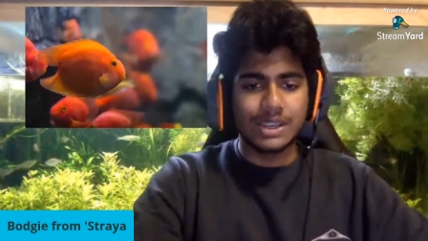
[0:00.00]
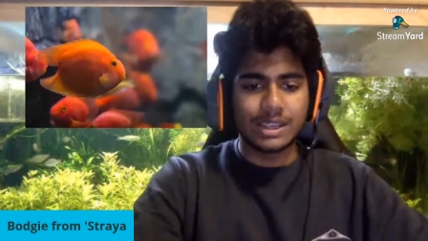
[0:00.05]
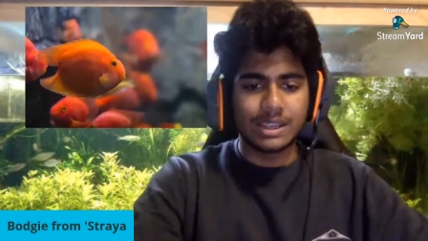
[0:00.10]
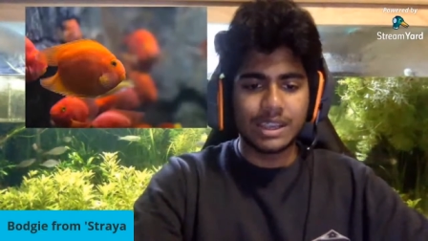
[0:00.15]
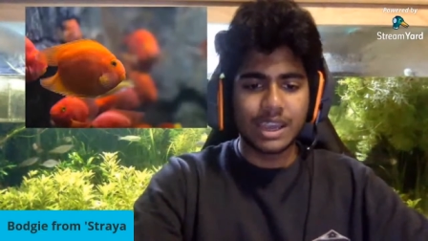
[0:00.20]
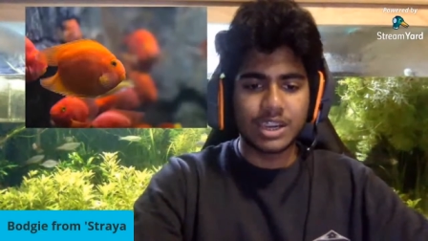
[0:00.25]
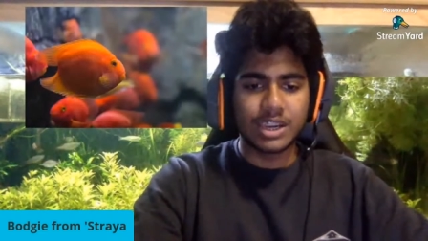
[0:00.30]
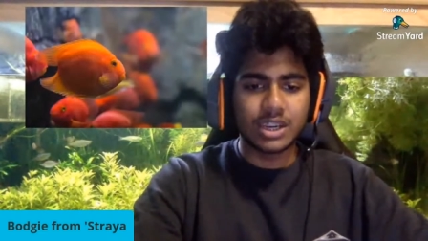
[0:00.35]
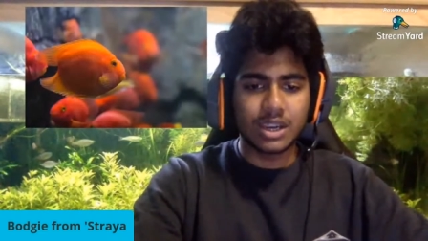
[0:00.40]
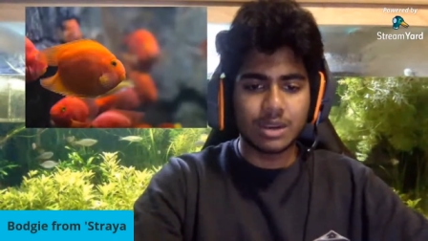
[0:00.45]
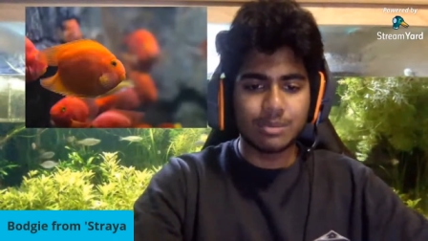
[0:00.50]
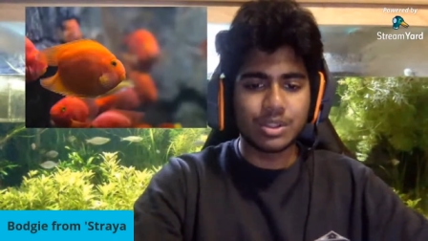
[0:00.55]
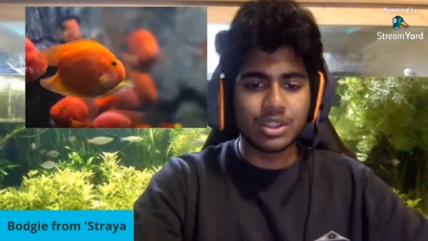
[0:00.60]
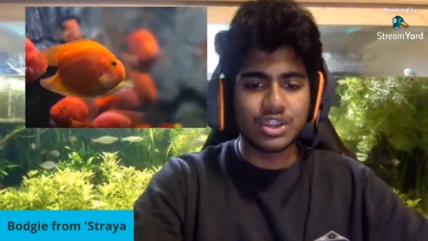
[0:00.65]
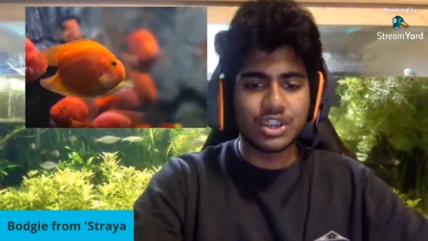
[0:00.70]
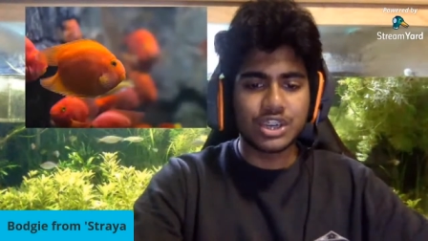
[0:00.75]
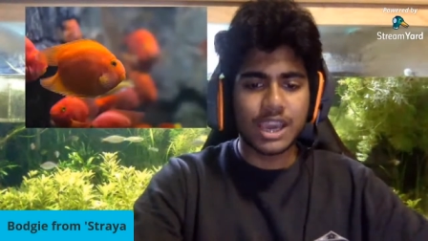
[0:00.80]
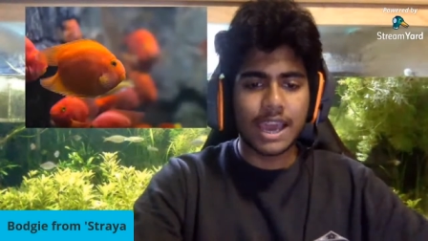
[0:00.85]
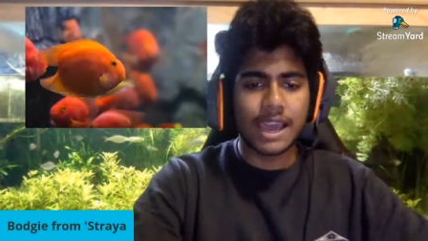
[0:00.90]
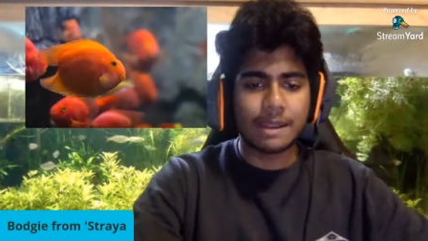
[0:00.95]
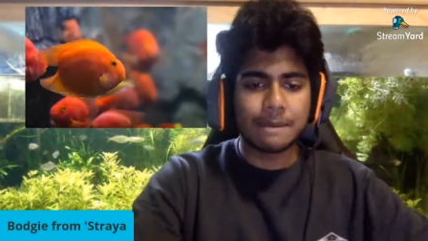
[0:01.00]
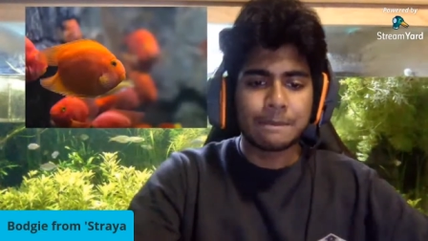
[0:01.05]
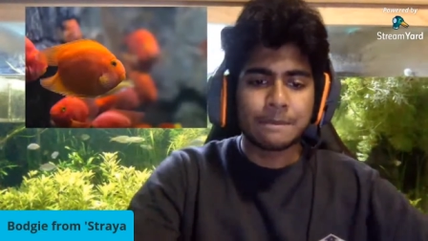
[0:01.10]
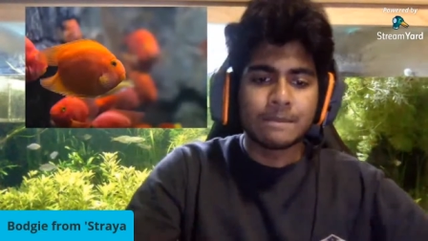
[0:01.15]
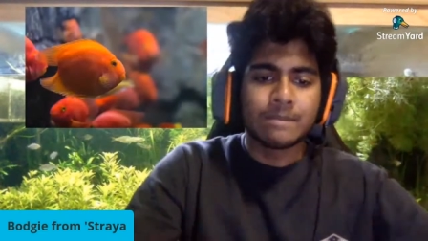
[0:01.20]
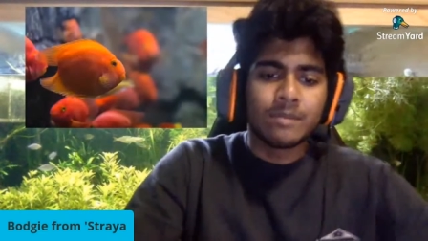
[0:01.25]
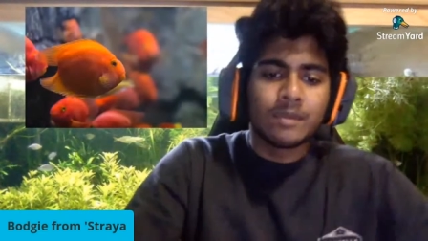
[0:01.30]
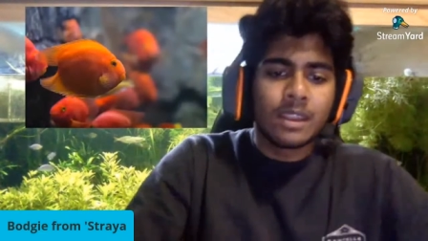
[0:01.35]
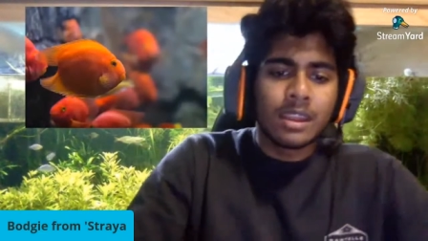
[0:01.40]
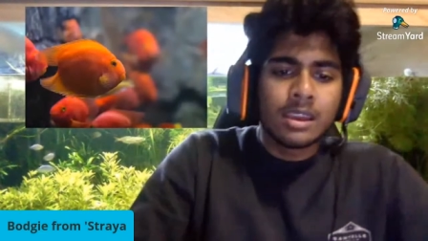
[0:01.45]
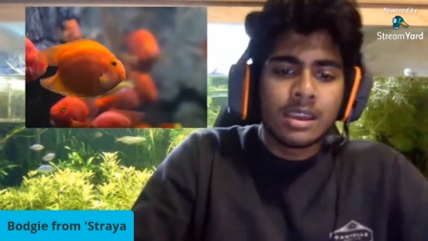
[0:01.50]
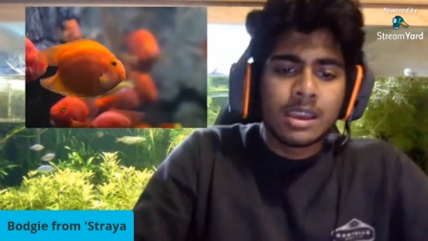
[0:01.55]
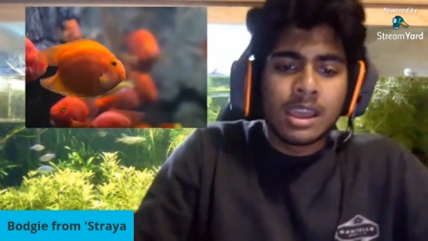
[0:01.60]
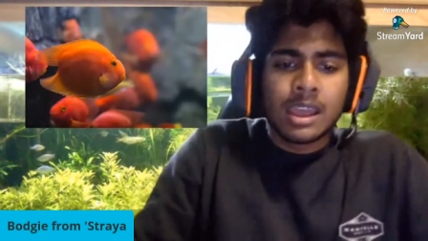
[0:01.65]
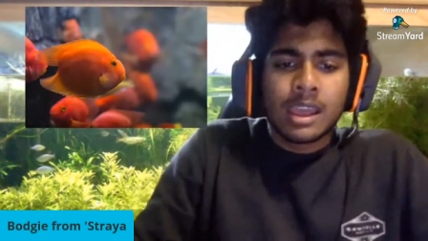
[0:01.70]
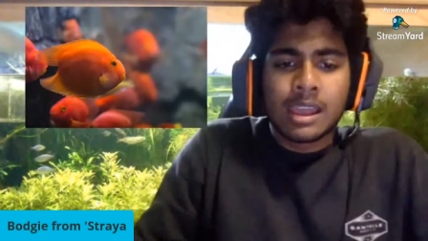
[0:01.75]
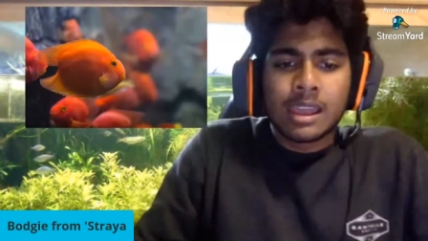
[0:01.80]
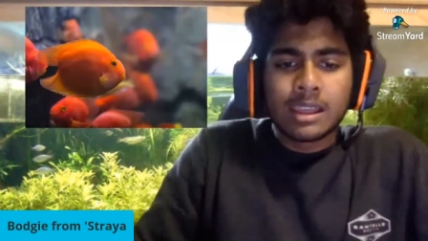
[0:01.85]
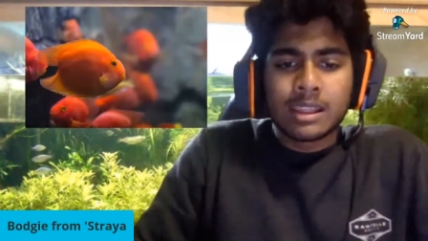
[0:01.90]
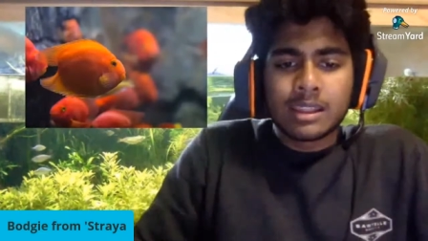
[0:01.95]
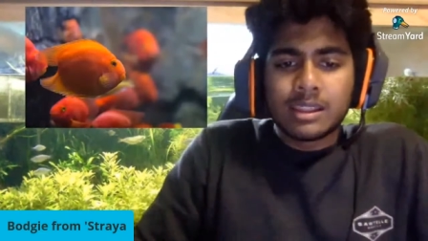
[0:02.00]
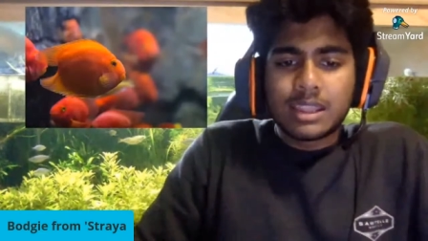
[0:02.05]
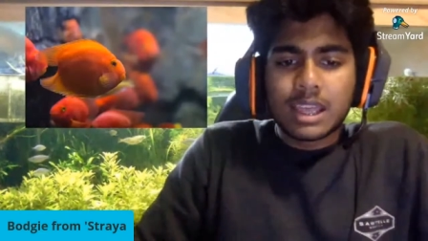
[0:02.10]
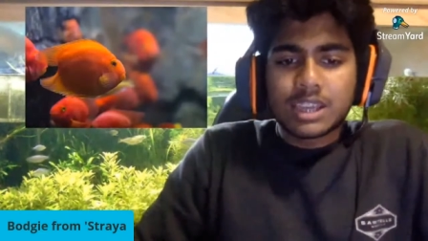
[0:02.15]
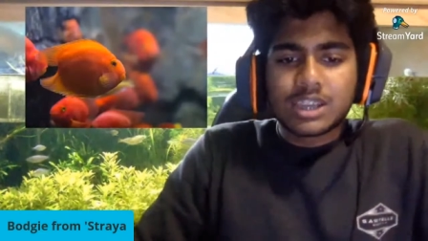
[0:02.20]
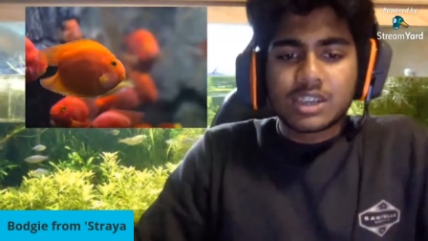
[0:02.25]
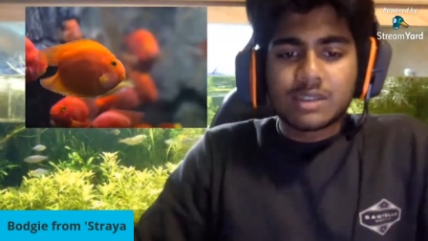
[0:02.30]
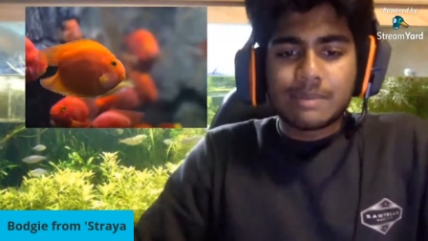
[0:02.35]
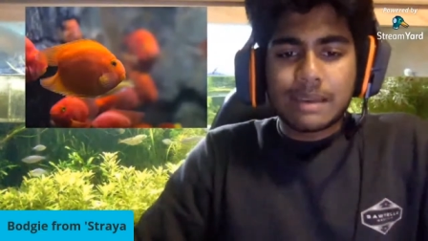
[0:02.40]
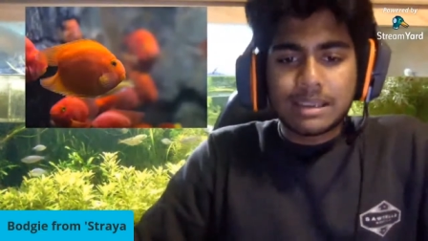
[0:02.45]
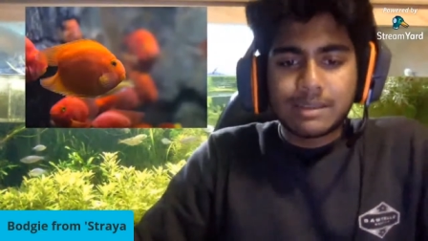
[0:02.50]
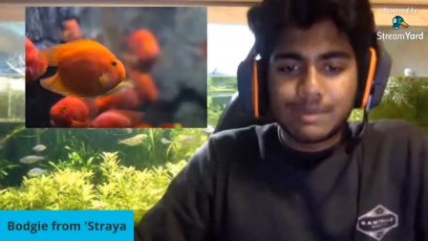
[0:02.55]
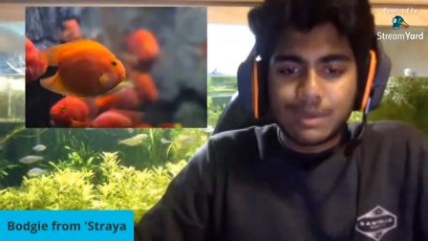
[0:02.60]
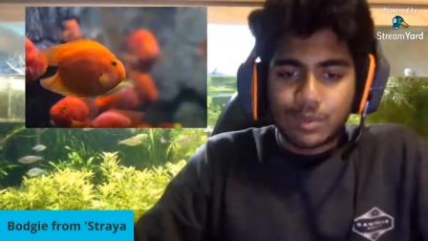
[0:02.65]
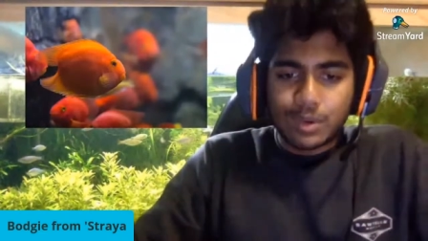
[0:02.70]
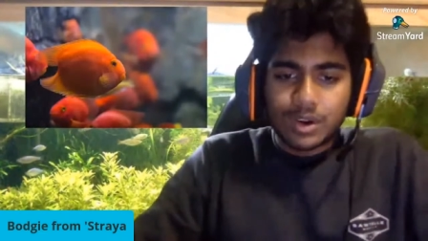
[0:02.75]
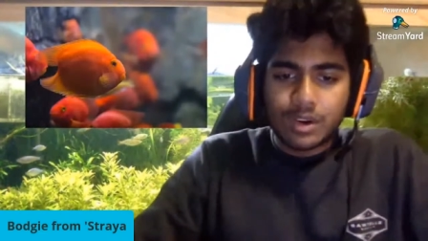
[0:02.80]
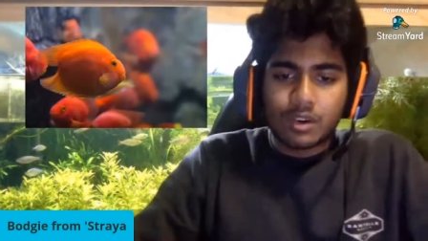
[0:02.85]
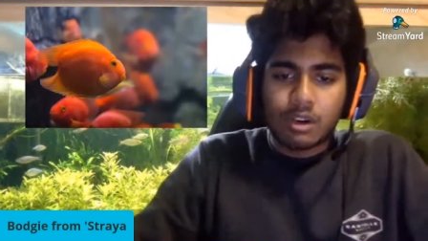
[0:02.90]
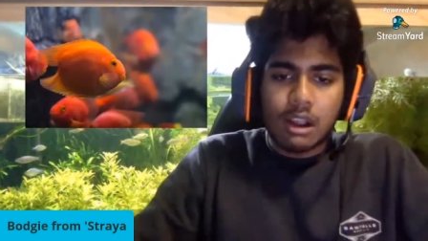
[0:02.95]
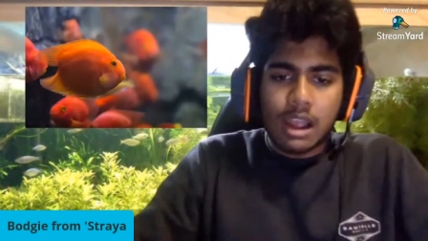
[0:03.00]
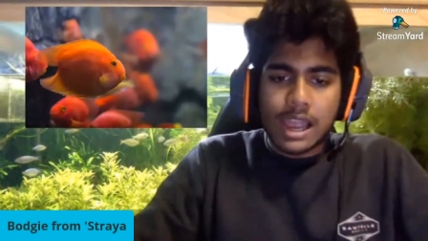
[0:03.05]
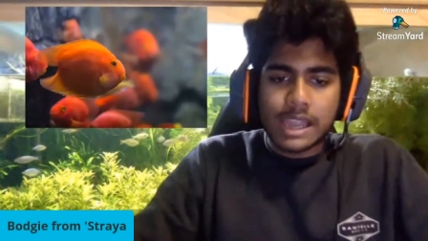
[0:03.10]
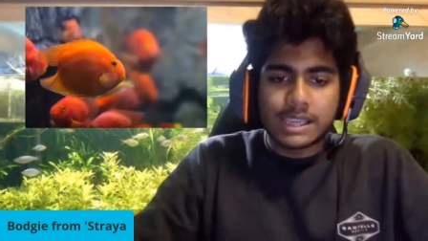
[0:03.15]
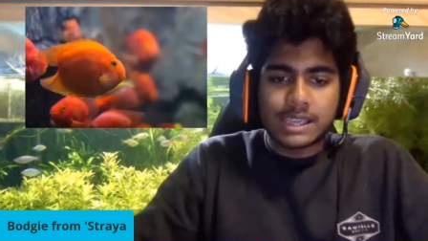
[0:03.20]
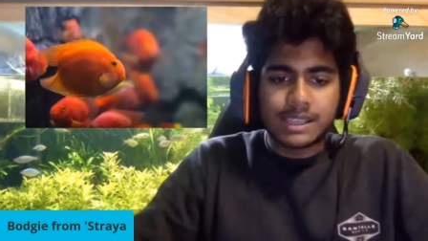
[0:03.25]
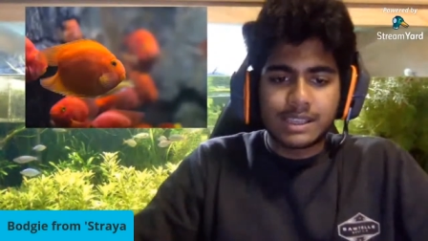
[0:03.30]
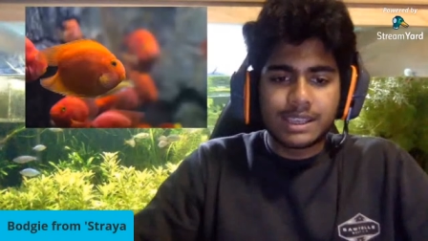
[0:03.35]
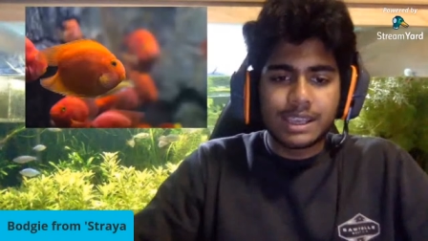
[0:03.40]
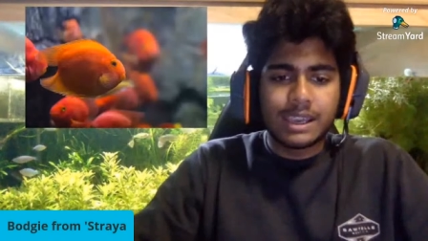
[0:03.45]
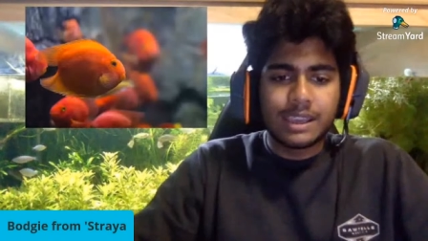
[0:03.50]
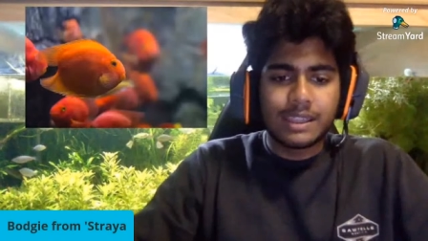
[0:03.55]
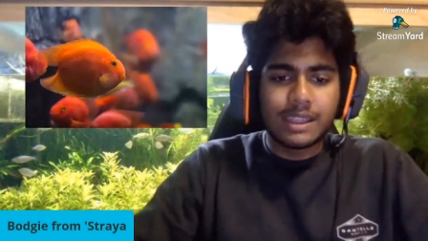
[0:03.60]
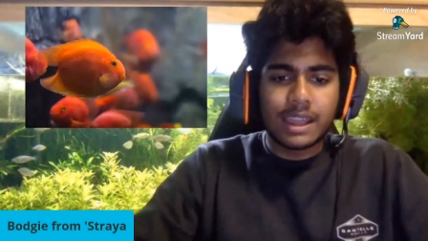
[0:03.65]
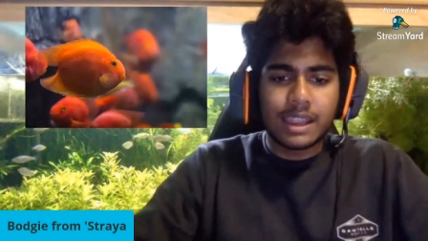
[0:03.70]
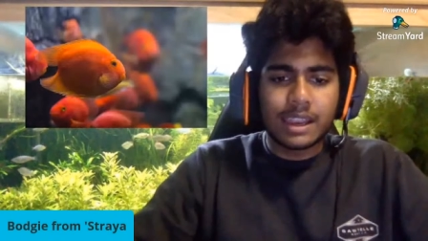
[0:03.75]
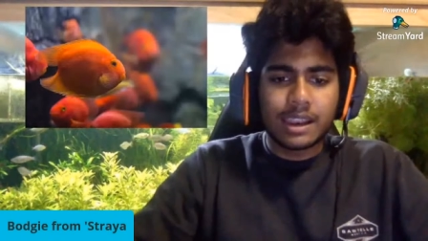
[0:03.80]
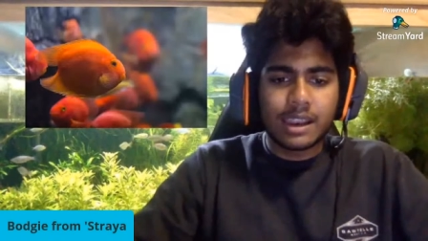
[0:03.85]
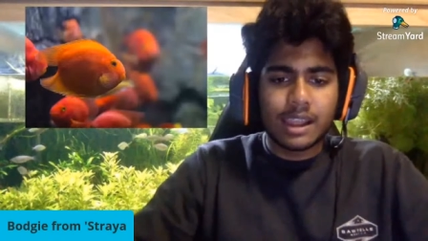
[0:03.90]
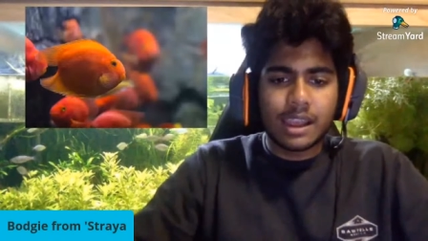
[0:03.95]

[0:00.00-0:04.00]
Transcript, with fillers: Catching up on the chat, that just makes me want to cry to think that